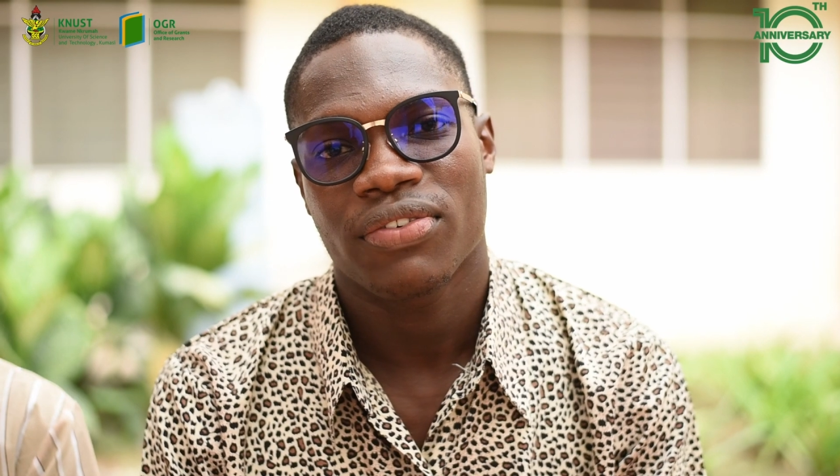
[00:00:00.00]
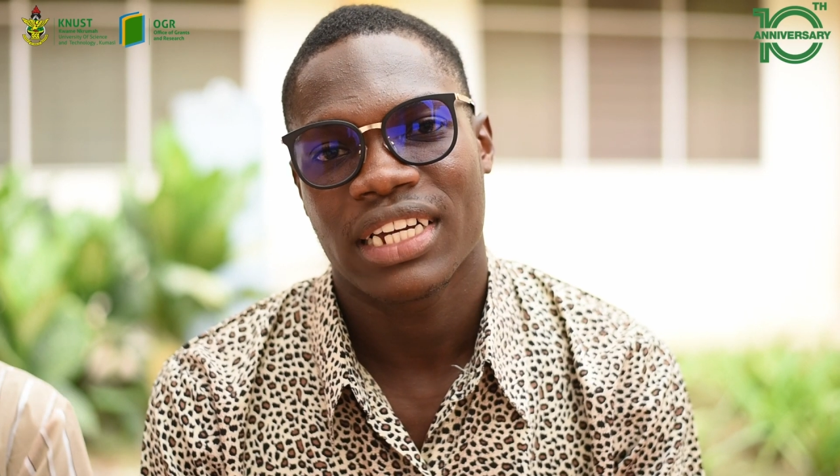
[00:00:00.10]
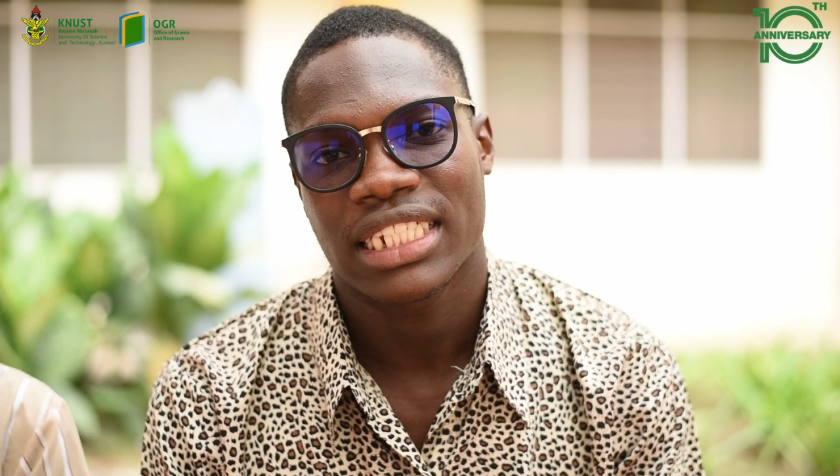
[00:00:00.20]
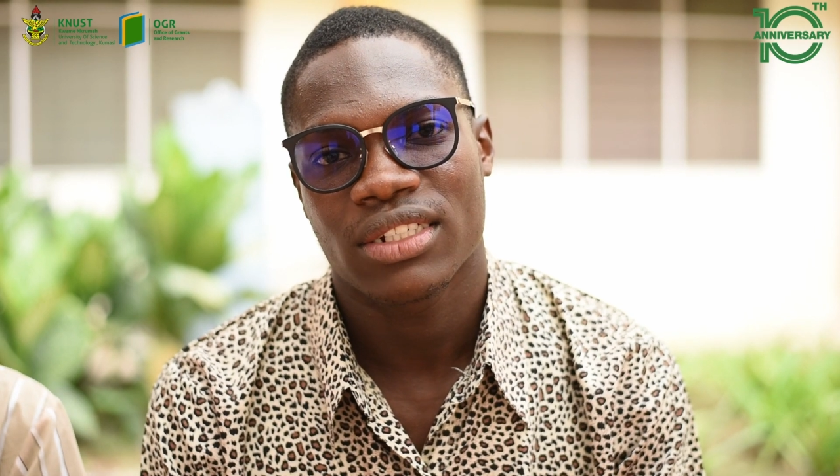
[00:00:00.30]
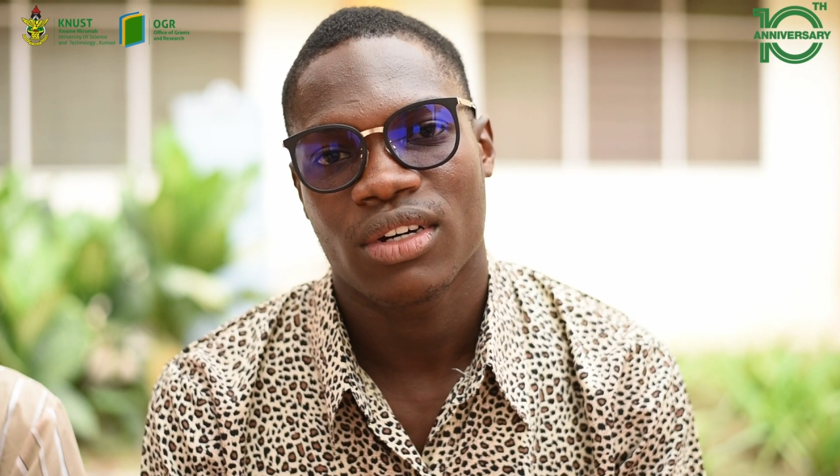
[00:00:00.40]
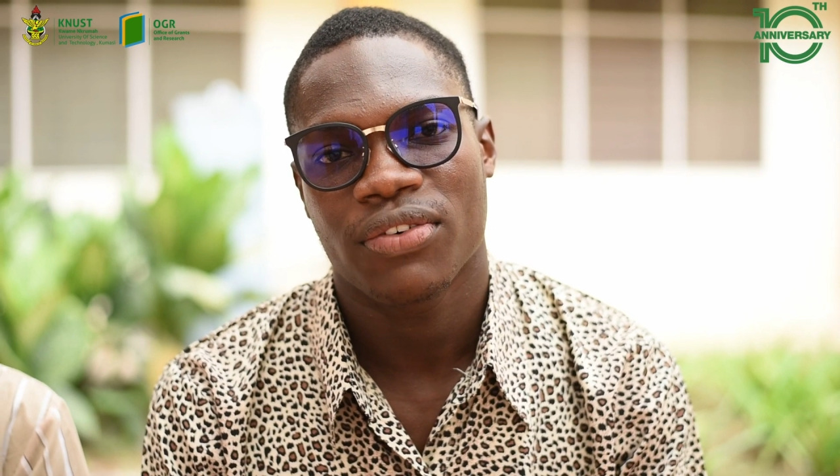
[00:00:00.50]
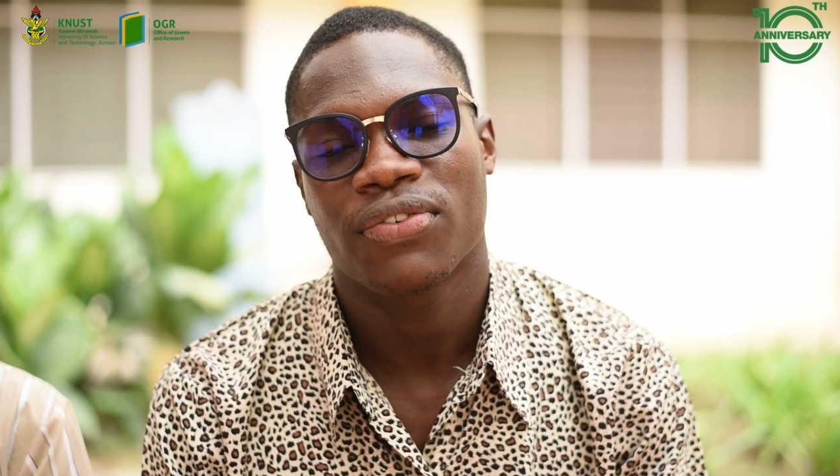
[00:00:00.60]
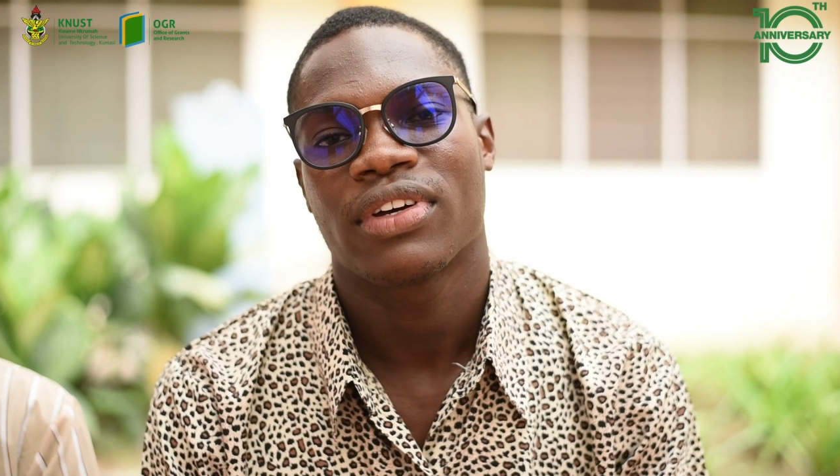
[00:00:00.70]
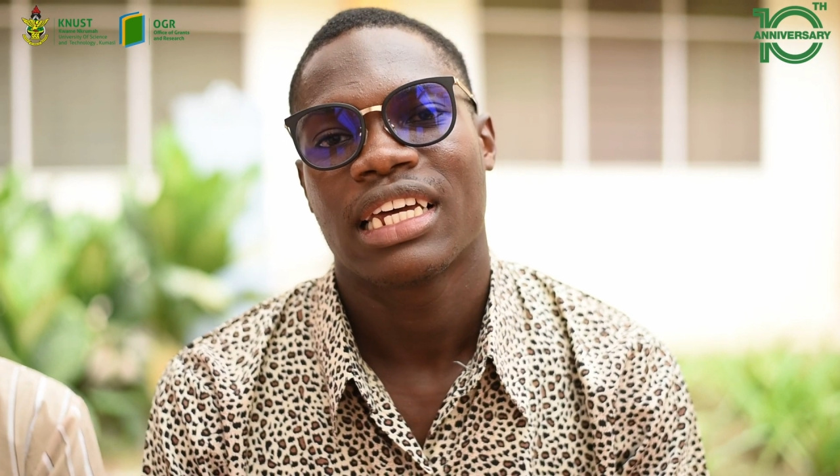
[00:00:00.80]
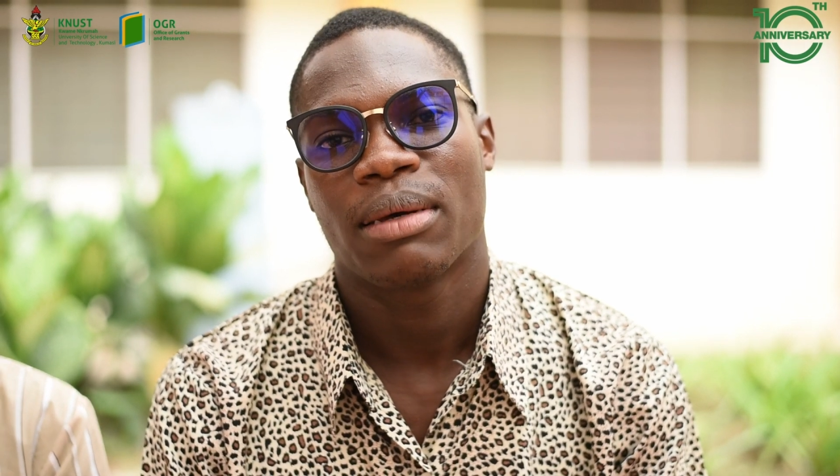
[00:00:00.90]
function of
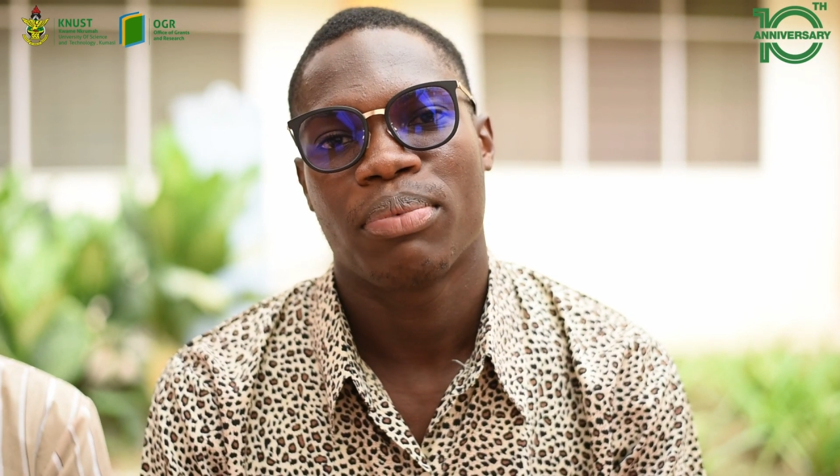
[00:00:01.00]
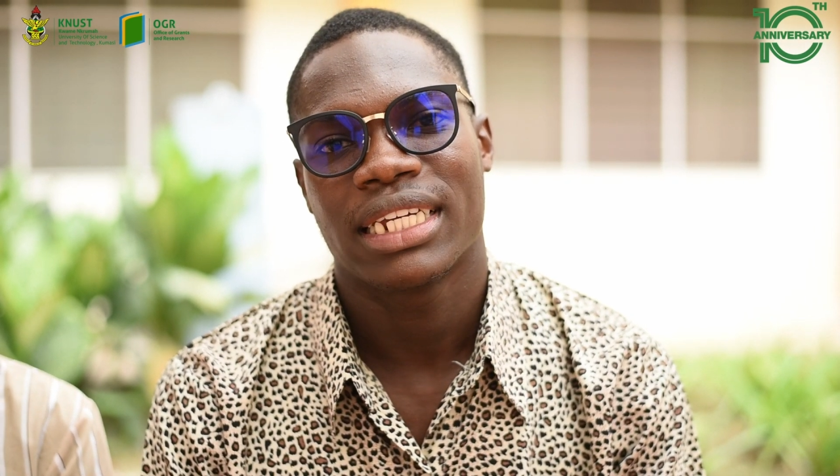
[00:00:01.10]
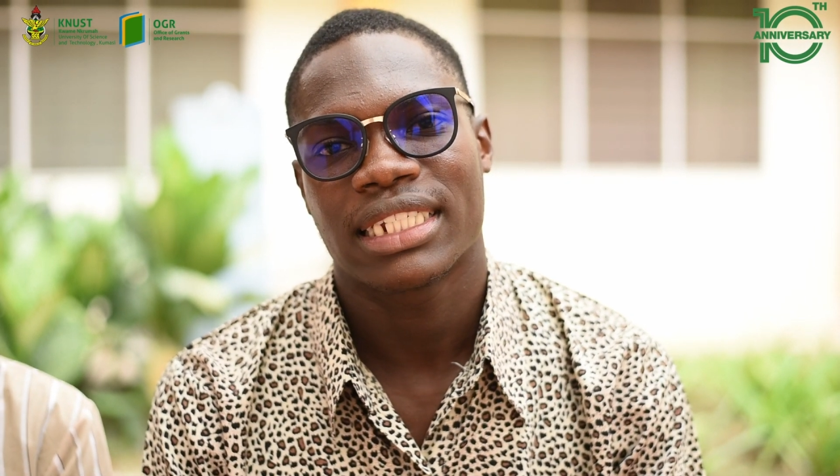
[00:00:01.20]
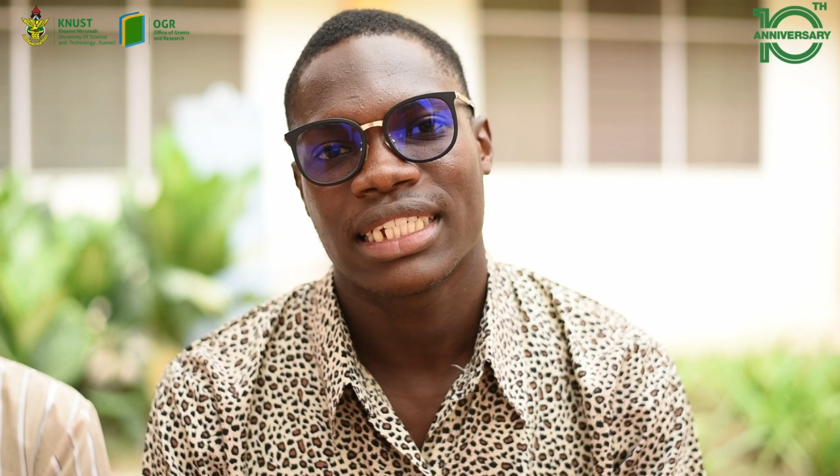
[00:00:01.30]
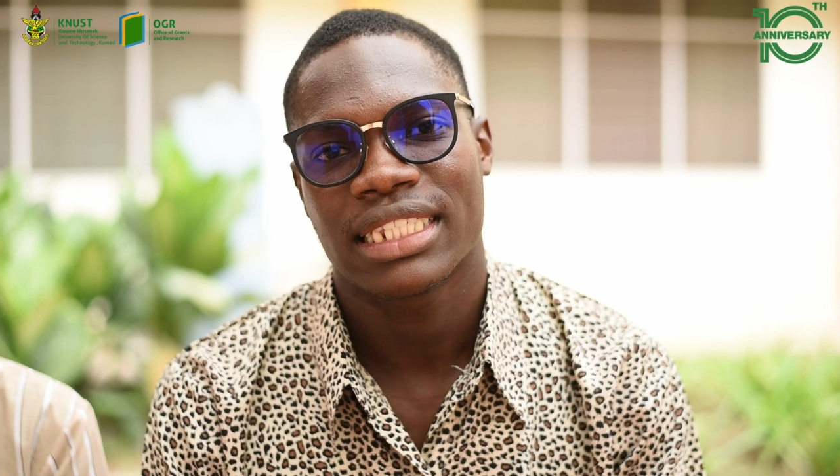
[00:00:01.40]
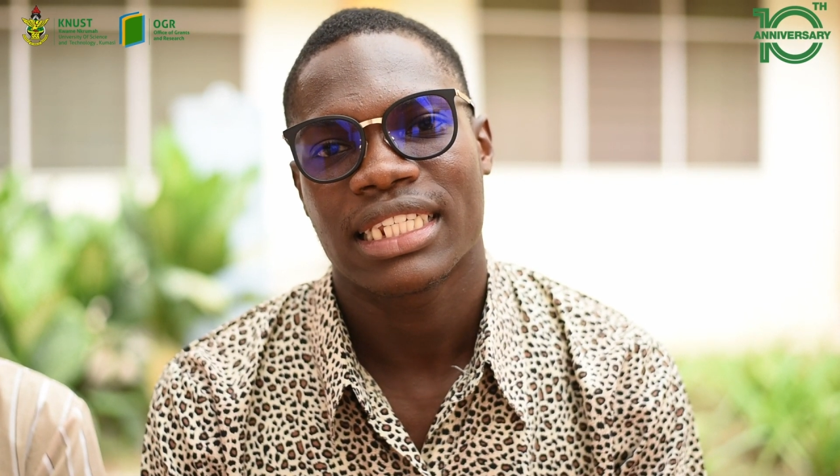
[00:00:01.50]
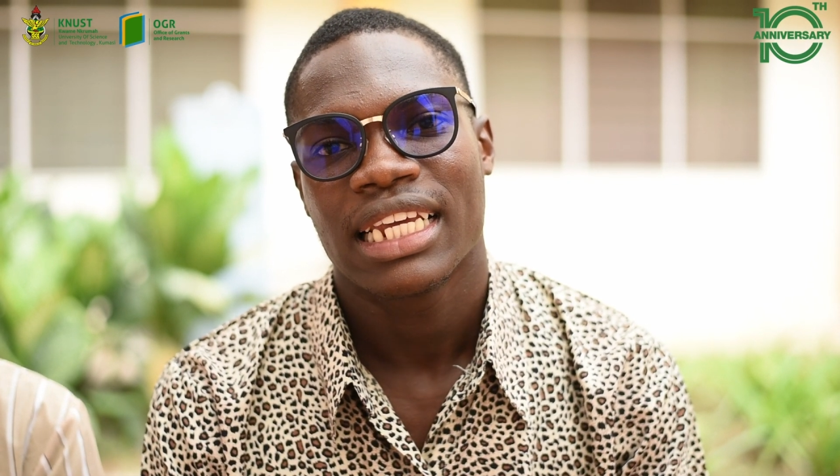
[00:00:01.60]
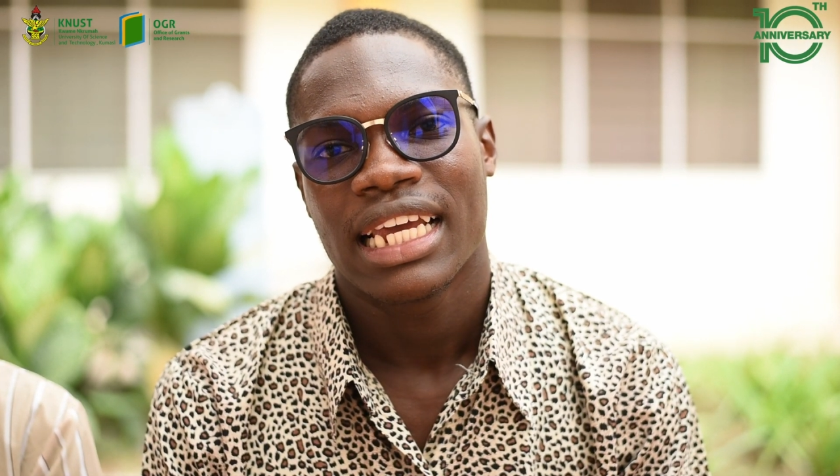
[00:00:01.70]
a patient,